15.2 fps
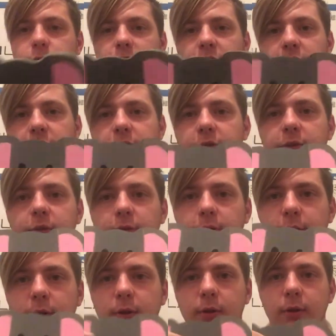Just
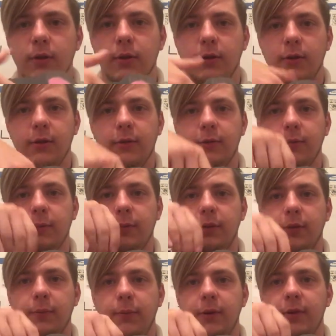
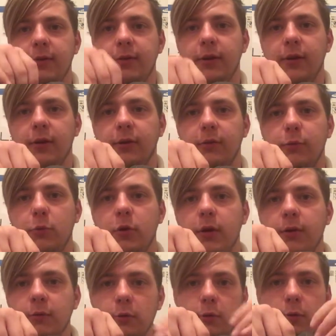this piece here is one
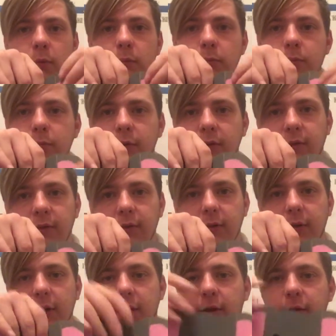of them, this is
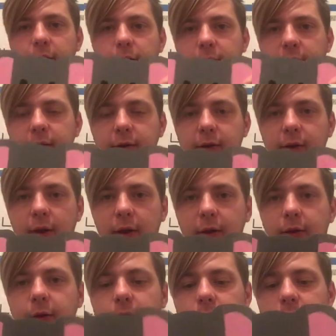another, and this is another.